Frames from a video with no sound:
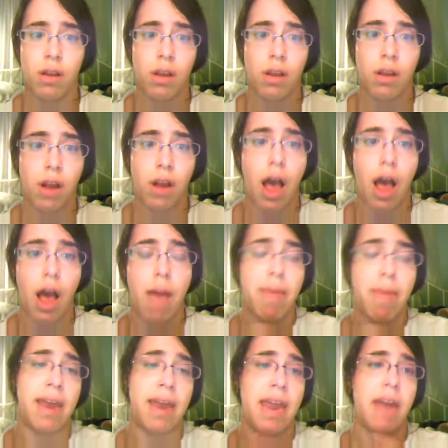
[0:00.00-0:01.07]

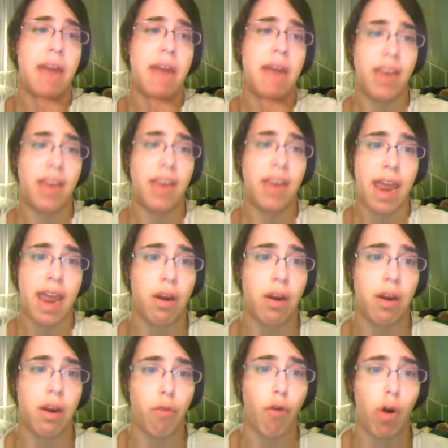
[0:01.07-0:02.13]
comment and again
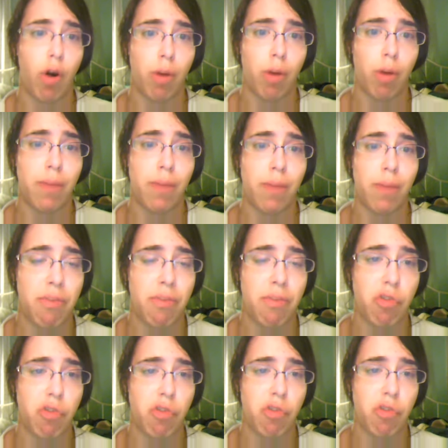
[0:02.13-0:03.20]
affirm that Mr.
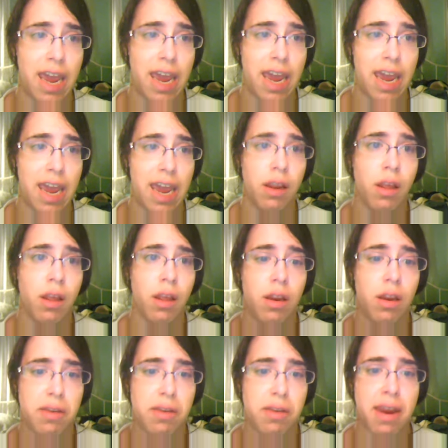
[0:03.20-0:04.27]
Cain
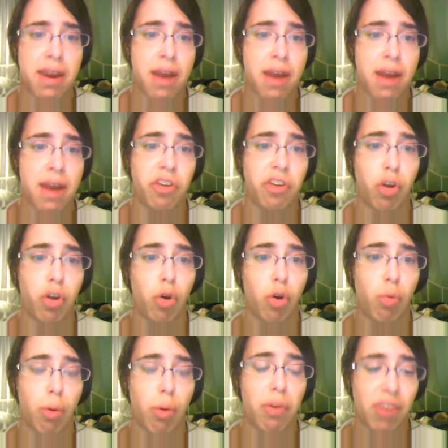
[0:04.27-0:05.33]
did not do what
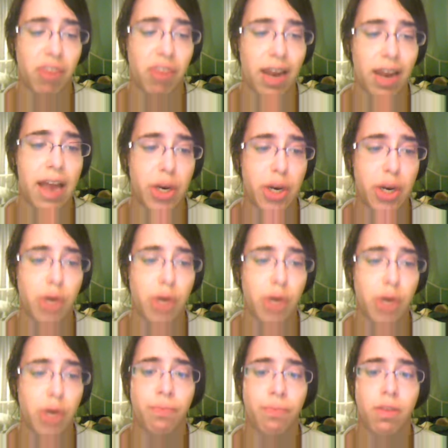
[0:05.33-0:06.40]
was alleged
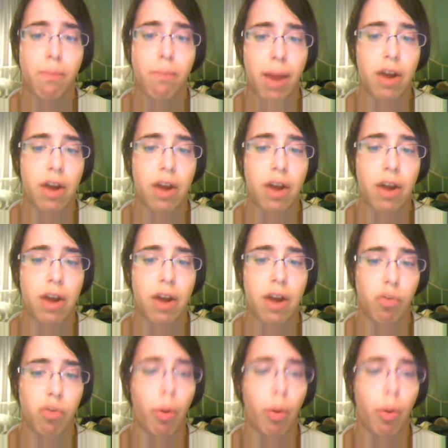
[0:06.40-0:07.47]
by those
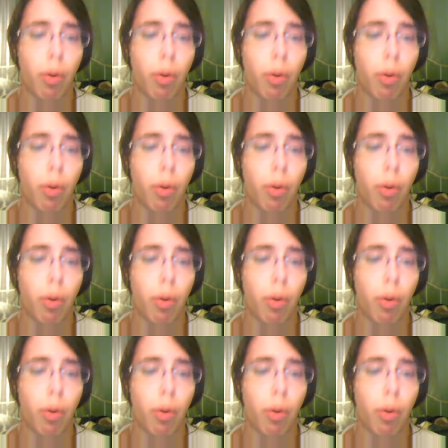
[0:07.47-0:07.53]
parties.